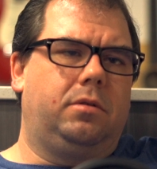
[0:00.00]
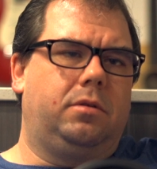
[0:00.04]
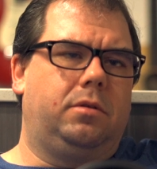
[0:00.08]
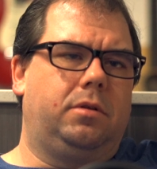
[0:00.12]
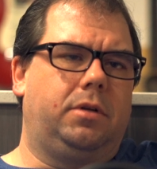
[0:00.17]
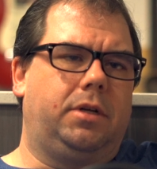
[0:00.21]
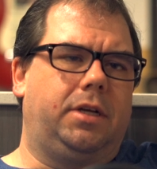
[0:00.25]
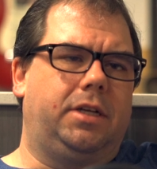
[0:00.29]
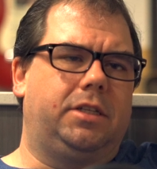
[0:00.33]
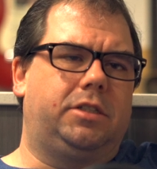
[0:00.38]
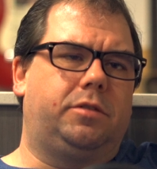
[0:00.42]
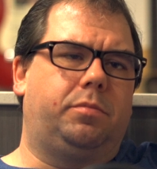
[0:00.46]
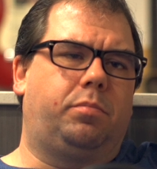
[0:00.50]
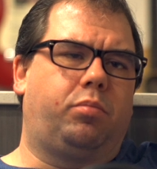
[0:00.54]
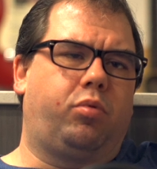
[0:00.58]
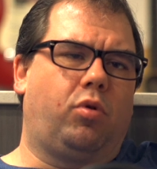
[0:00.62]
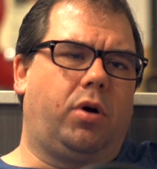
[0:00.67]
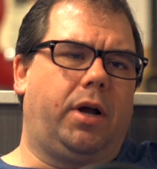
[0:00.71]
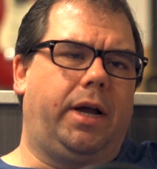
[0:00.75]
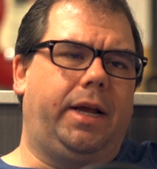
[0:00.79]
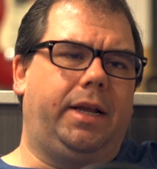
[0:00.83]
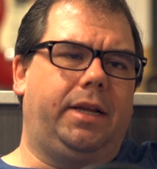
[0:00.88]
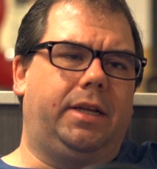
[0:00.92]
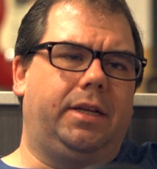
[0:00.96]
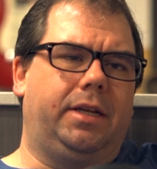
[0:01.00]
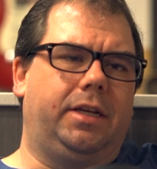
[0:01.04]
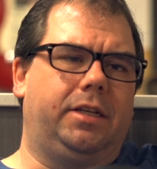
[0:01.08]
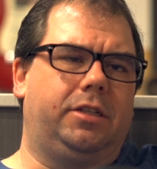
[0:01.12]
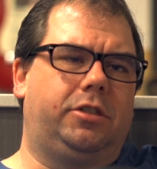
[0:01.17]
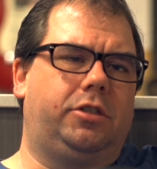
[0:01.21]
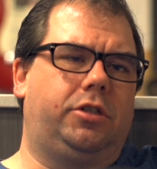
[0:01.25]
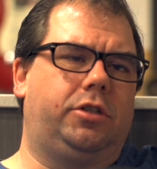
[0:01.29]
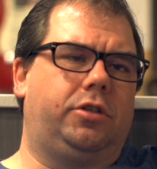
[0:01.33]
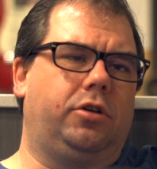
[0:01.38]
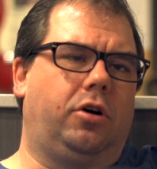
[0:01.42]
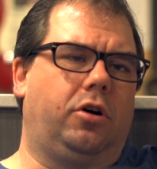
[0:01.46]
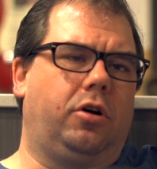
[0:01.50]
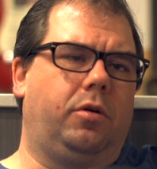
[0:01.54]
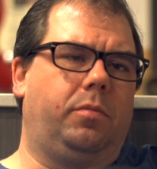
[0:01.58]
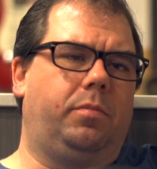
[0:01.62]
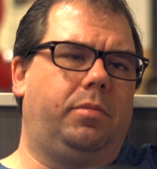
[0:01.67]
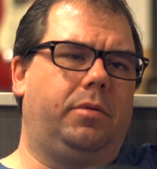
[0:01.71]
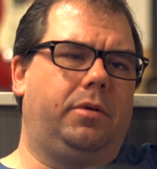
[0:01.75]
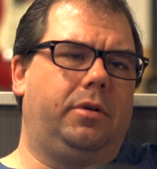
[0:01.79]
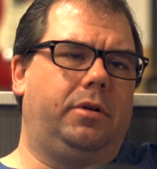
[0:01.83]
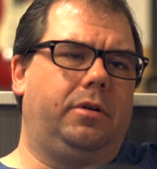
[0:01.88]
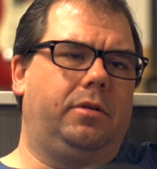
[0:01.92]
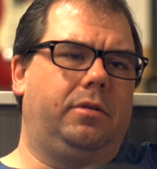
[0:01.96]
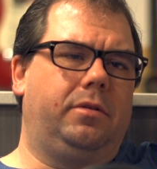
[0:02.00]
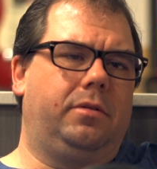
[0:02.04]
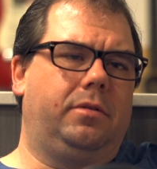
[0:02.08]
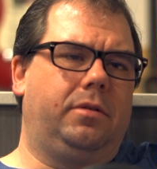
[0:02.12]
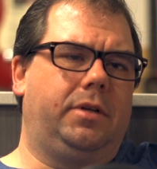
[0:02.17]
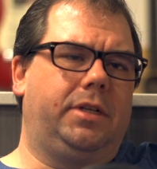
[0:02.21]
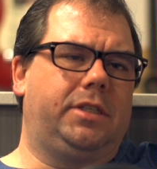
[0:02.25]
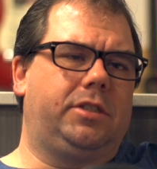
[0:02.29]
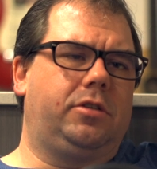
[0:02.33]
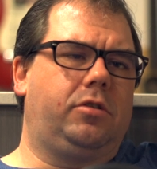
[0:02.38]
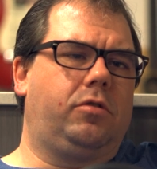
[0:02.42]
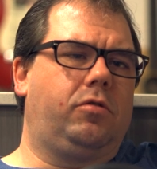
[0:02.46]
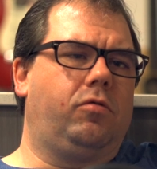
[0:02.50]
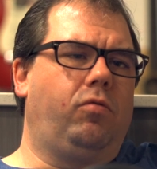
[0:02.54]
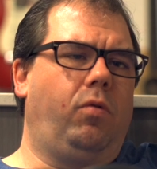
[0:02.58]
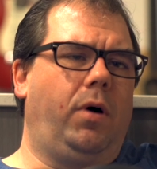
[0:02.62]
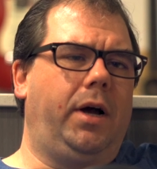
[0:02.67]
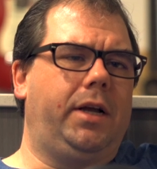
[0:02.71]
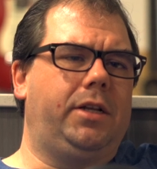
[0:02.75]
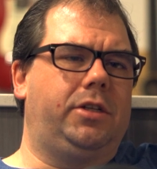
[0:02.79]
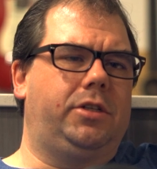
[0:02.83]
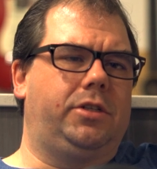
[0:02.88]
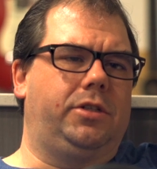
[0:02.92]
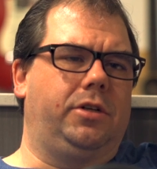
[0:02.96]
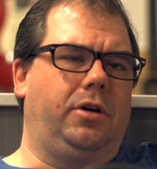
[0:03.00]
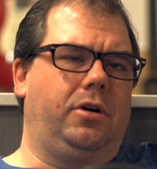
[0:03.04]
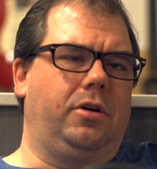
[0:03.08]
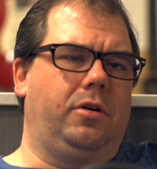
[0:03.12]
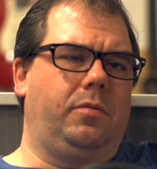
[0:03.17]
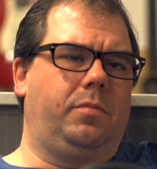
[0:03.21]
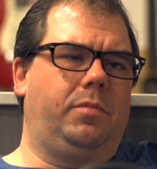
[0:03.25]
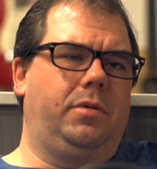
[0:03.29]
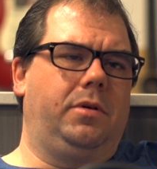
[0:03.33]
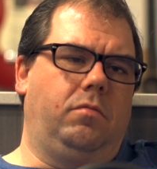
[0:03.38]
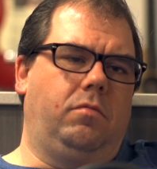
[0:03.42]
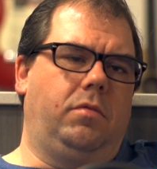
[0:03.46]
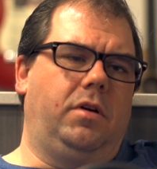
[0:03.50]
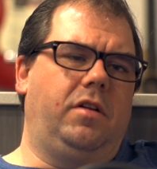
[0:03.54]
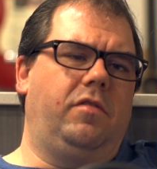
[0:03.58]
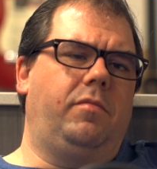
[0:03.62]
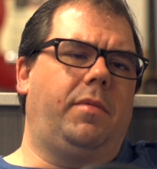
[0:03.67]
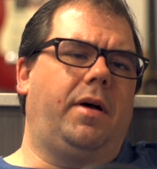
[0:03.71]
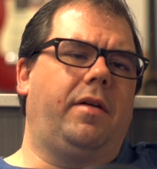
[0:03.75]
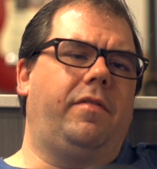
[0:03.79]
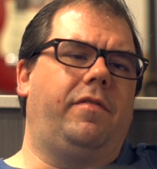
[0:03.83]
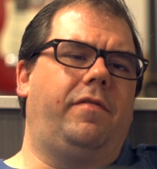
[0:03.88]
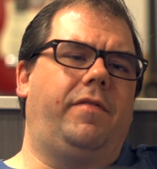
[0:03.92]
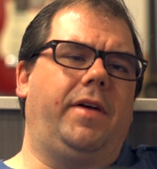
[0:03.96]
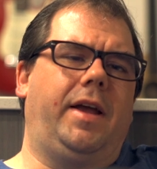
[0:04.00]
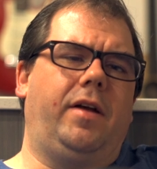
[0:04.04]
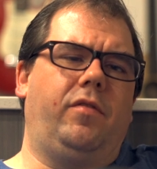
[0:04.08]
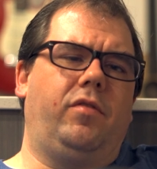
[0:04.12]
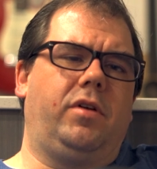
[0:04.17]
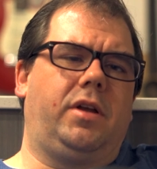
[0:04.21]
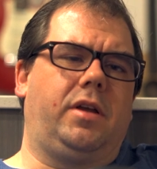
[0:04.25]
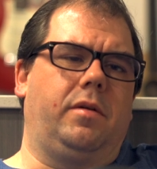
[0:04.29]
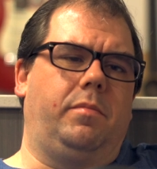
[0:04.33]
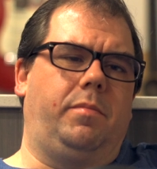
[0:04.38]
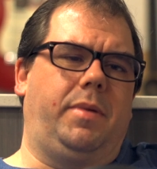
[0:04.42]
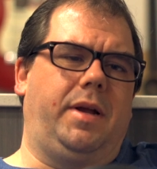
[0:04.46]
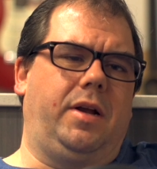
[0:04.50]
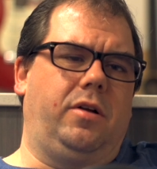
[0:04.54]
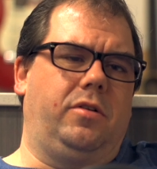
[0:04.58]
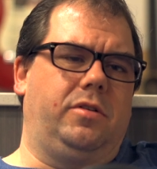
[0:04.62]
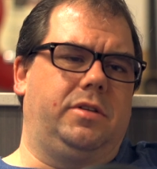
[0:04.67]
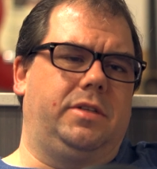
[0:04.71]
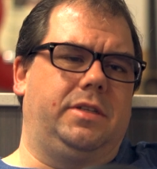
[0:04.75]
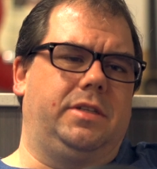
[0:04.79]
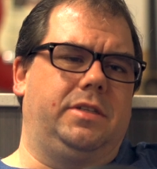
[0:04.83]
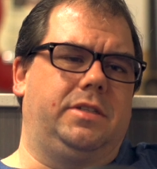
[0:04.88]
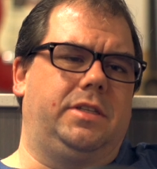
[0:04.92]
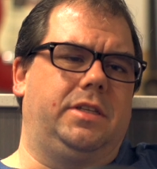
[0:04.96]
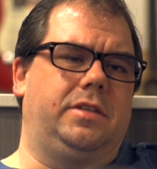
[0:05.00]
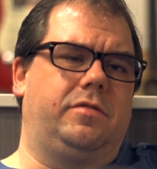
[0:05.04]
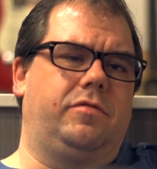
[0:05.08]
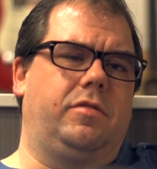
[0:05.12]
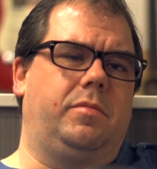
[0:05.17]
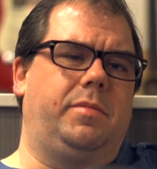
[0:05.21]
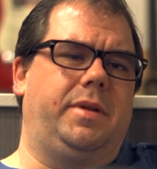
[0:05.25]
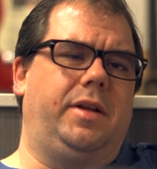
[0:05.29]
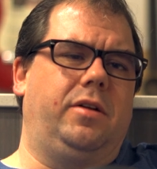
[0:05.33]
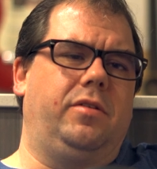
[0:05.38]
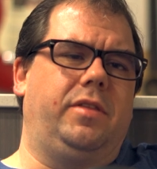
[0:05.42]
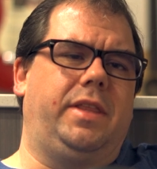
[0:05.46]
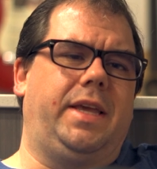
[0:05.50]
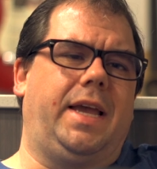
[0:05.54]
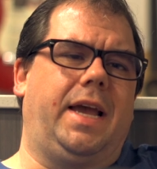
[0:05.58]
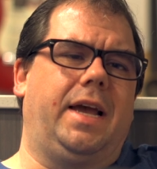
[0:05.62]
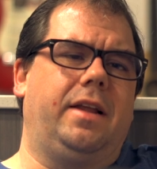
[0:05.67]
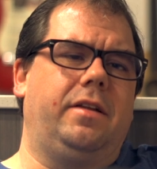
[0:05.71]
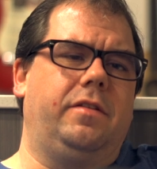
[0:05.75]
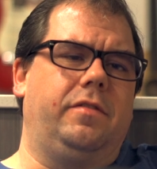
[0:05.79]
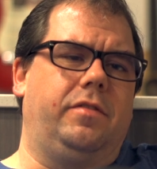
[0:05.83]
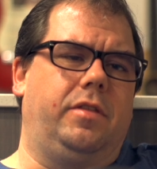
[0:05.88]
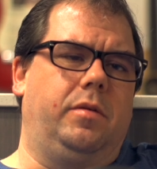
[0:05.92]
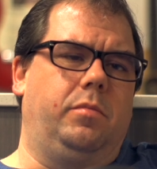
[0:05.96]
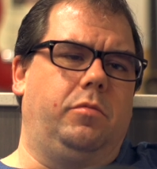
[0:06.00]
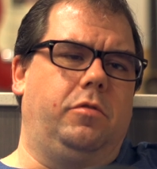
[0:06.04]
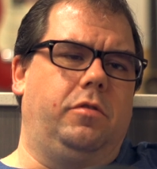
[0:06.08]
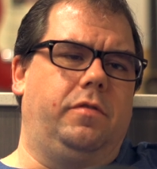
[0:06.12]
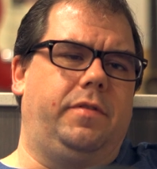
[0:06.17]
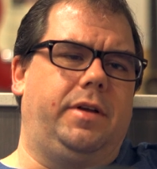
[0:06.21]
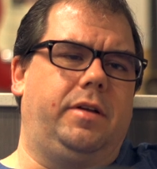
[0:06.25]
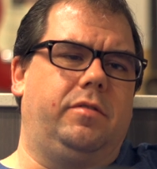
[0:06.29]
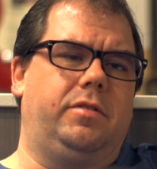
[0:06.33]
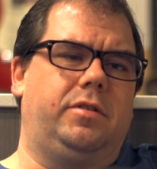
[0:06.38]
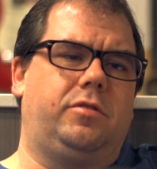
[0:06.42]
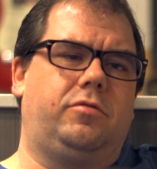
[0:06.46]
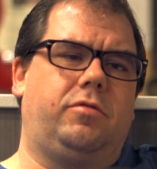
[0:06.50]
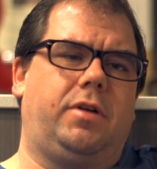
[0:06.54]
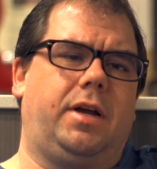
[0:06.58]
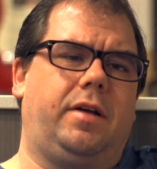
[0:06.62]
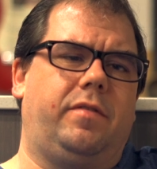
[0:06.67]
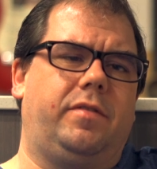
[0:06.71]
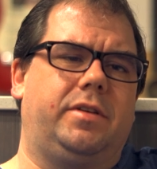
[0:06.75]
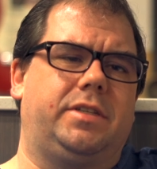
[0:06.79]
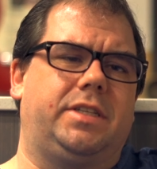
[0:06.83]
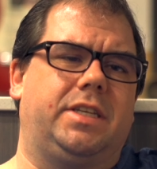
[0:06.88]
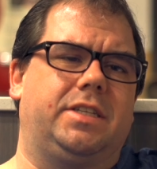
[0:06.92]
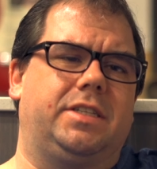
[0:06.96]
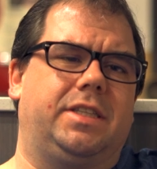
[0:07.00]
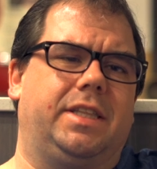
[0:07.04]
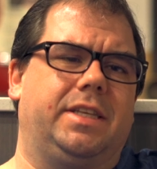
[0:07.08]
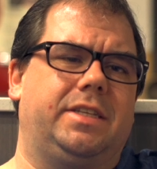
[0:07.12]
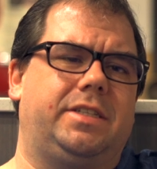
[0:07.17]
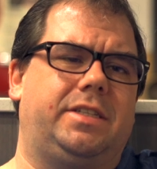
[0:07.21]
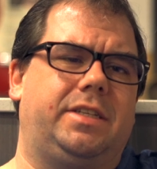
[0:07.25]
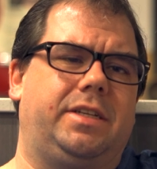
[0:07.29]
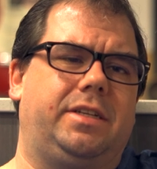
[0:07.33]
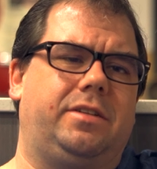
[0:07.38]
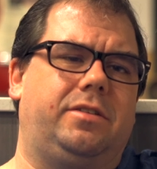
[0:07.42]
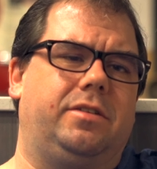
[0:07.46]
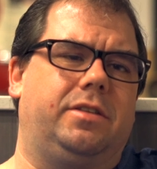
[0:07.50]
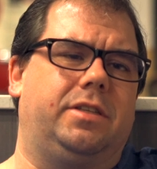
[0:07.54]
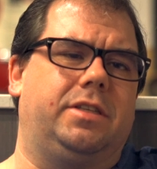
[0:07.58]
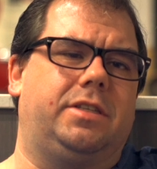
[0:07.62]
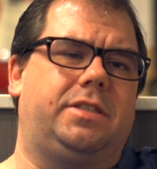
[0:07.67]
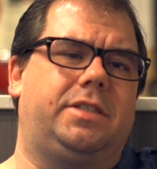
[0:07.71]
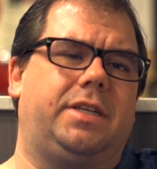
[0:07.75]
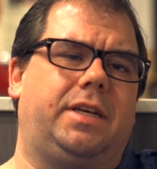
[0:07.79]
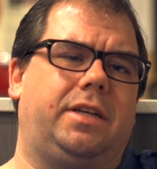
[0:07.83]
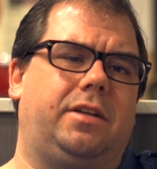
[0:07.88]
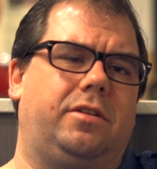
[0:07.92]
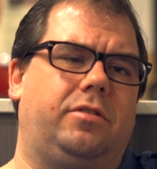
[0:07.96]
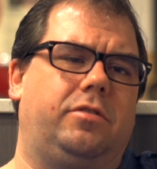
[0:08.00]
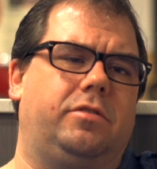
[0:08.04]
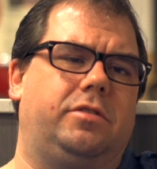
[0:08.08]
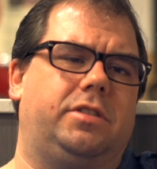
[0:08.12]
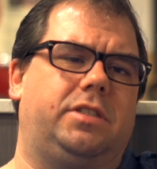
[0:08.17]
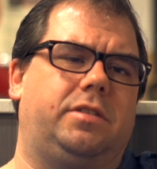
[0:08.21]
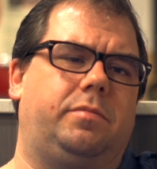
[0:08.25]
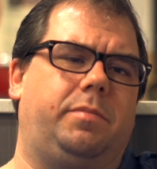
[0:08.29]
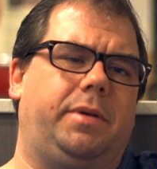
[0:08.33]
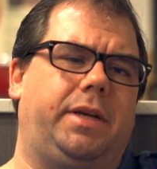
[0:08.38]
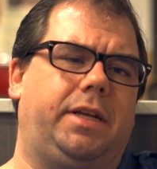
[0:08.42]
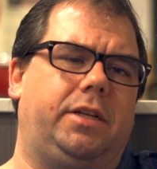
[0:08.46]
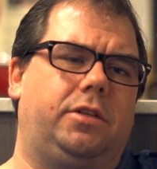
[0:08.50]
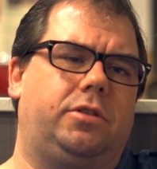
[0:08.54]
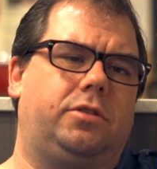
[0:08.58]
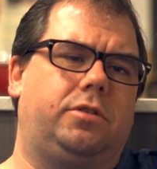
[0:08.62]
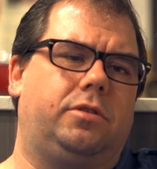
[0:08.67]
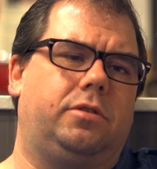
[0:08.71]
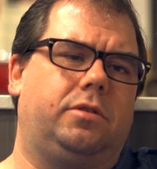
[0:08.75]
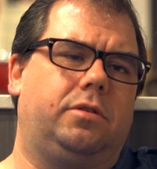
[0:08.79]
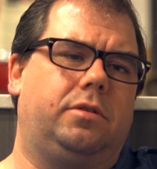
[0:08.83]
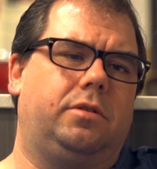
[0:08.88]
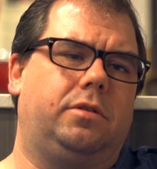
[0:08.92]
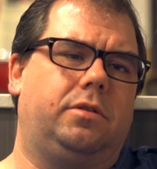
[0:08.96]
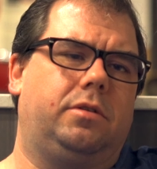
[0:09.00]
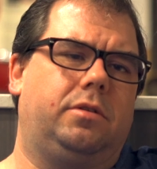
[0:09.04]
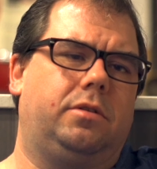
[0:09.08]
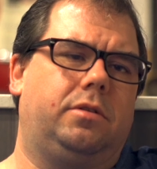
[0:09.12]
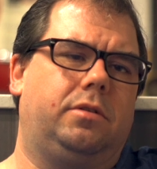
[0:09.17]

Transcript: It's bright, it's sharp, it's quite sharp. One of my favorite comparisons is from near the end of the movie when Travis is listening to the senator's speech.